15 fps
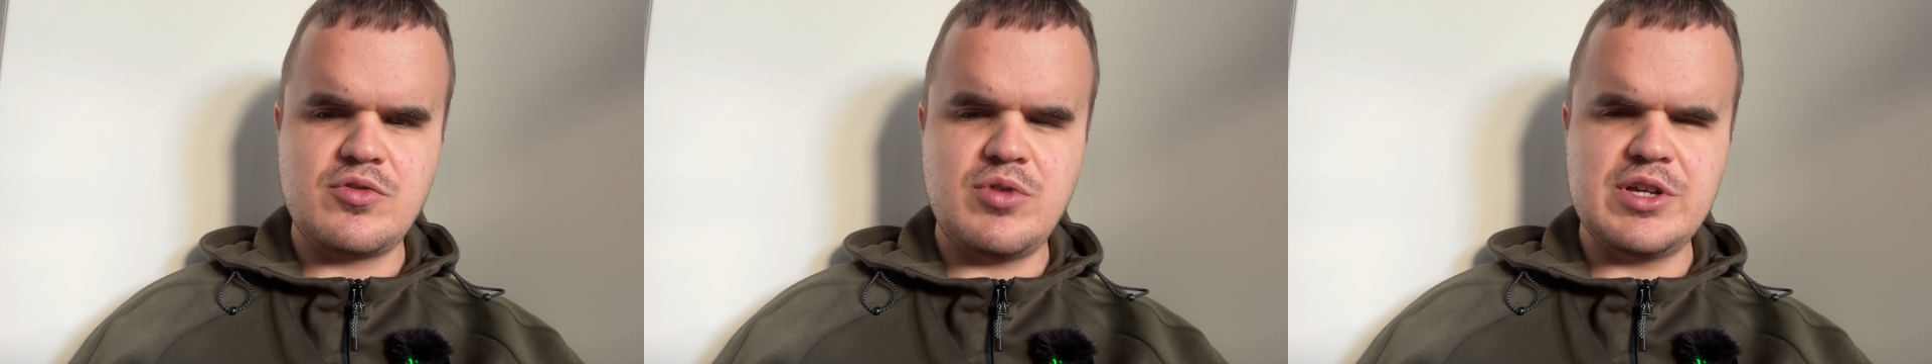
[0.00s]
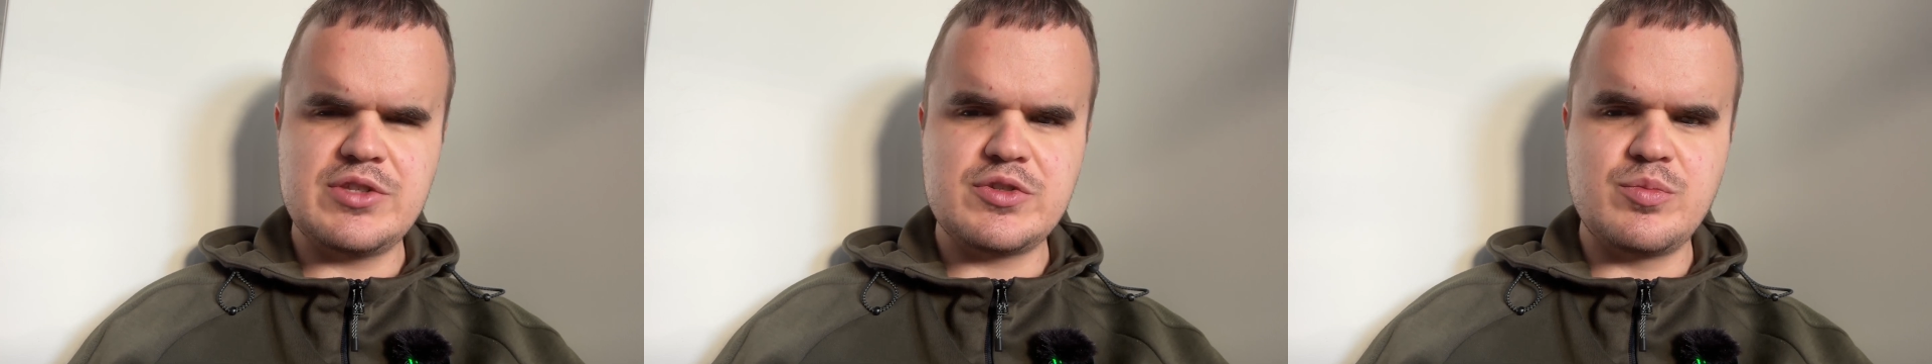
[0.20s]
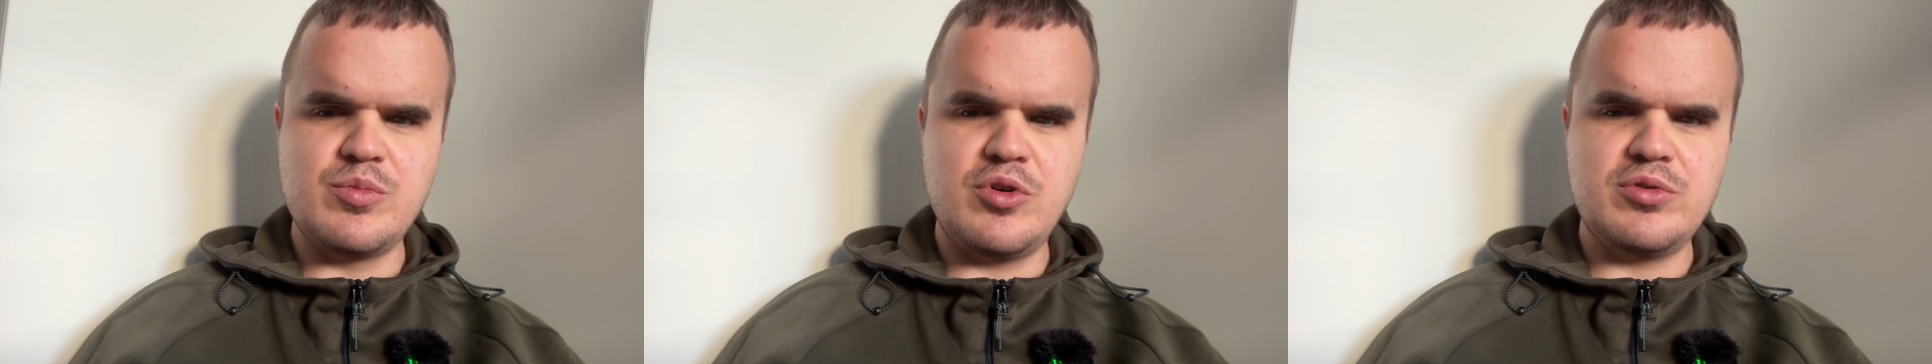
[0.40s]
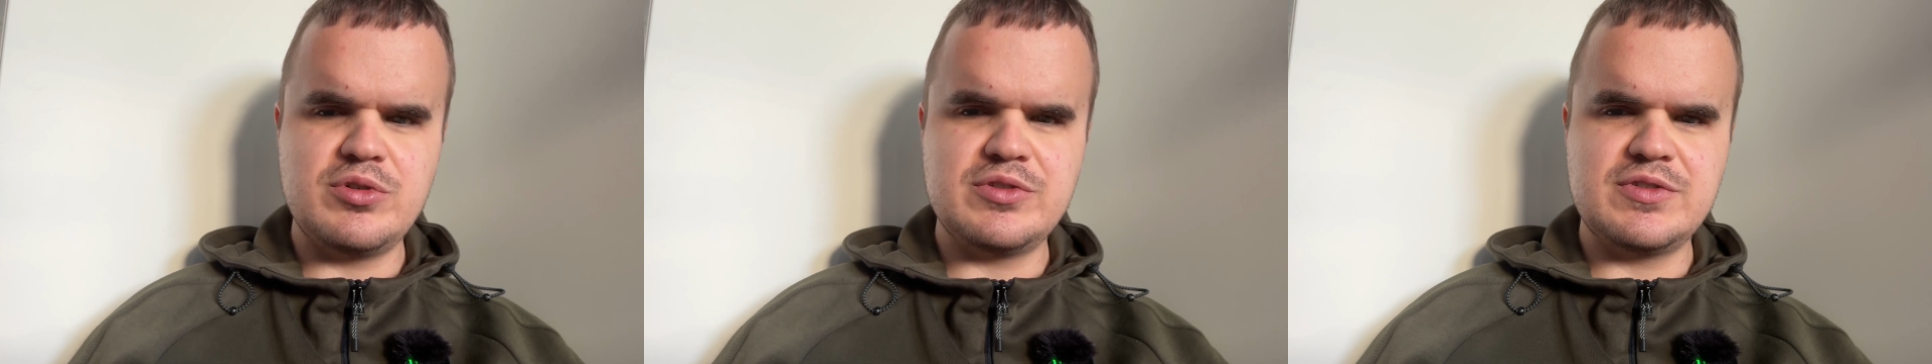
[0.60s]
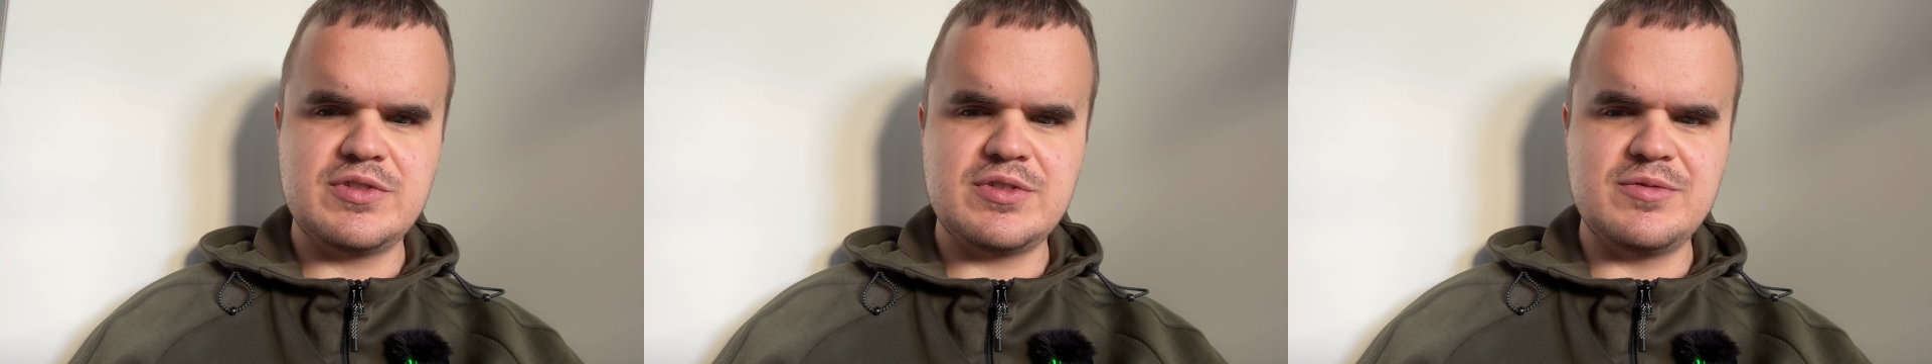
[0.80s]
quite small
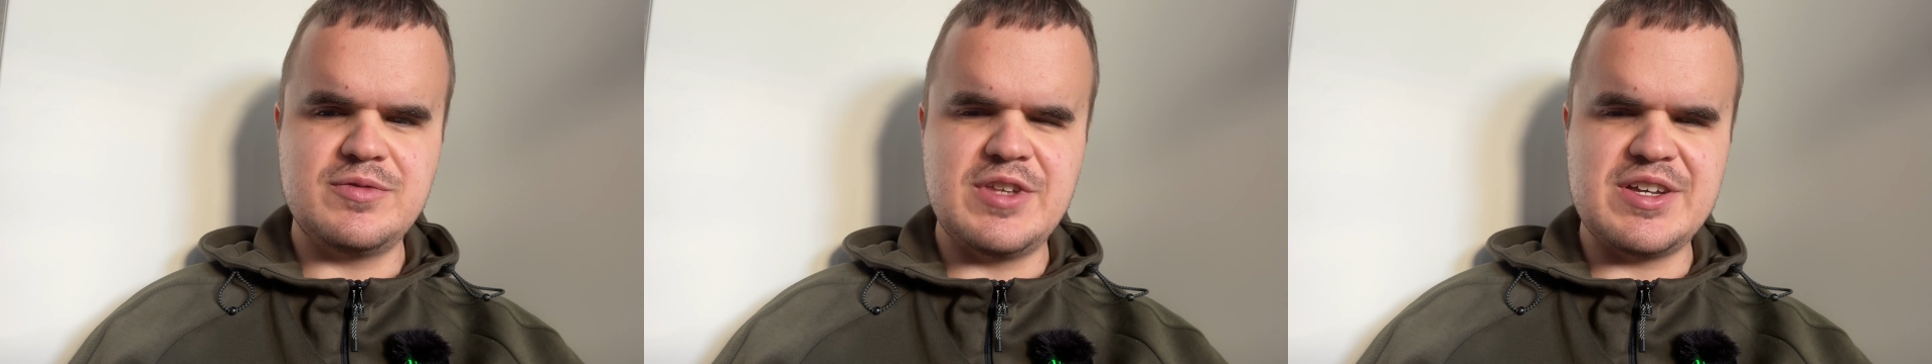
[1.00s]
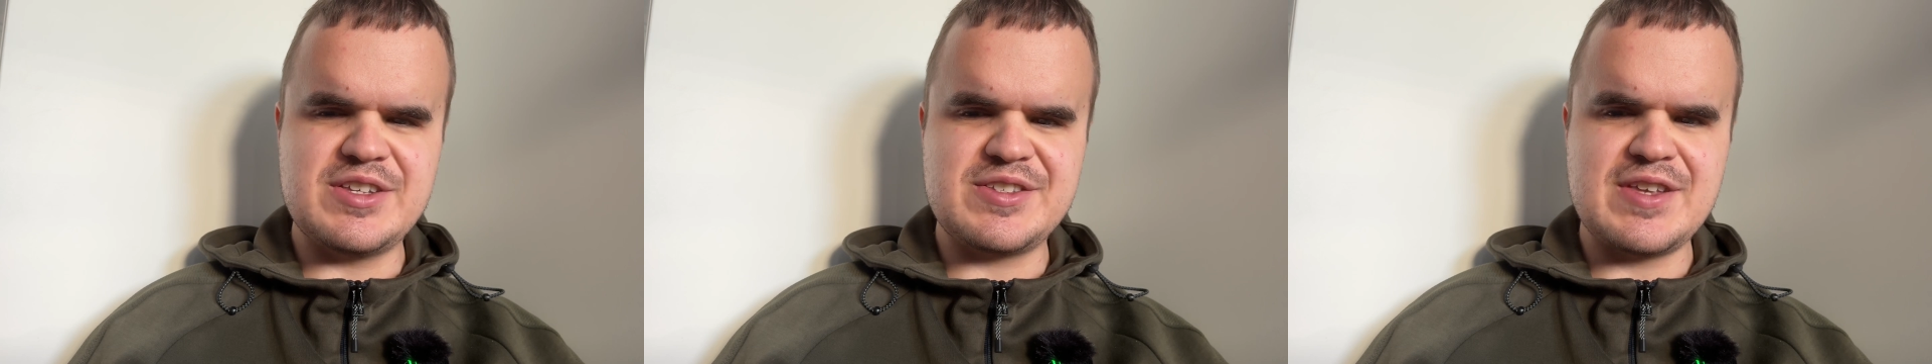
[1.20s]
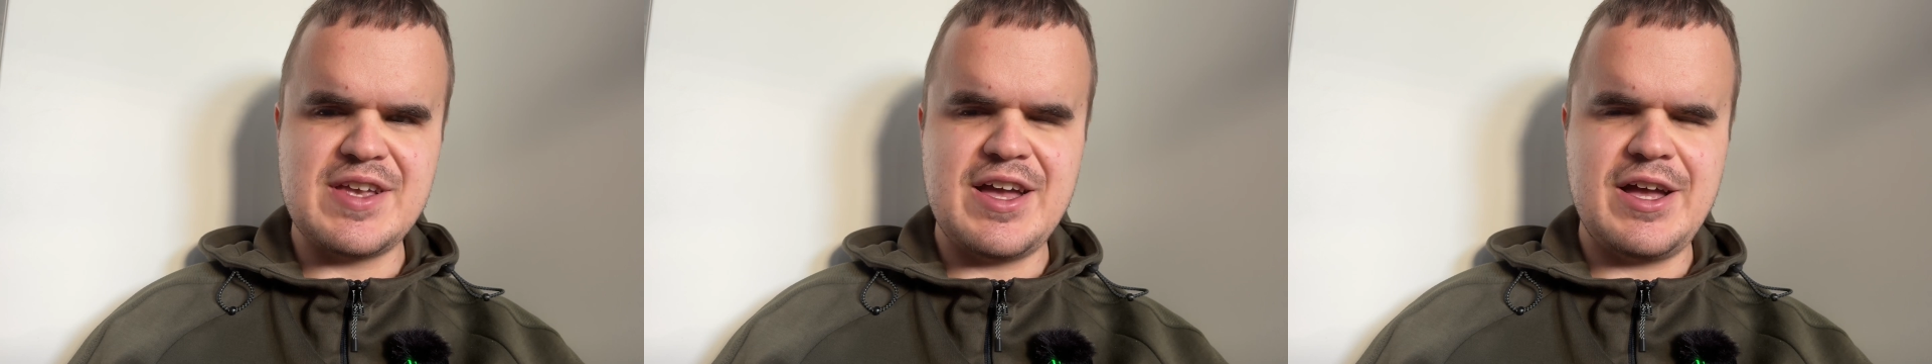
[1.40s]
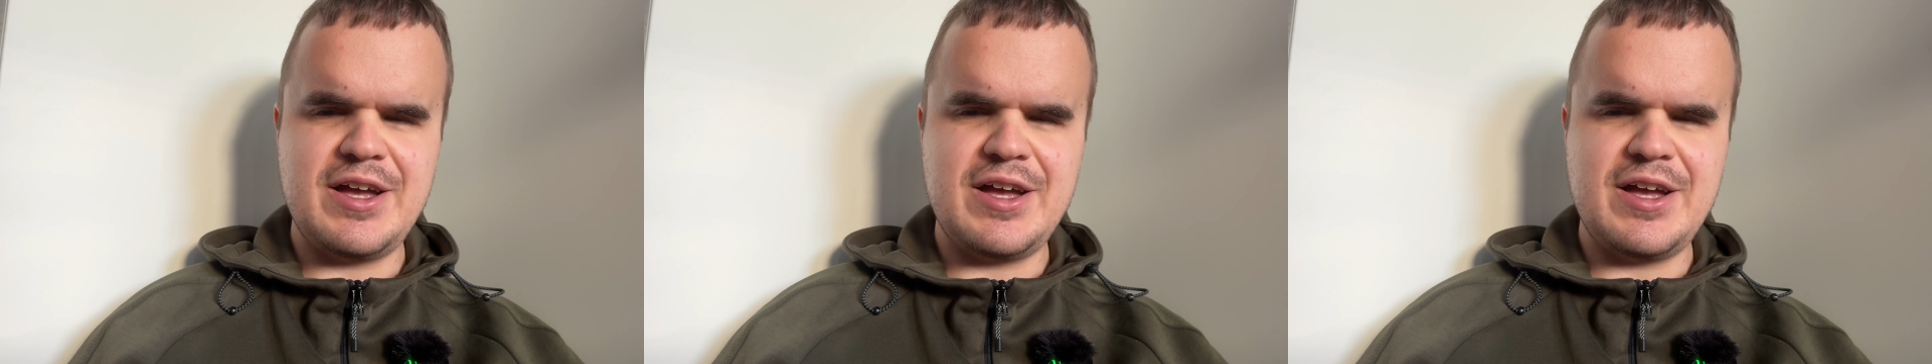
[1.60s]
and does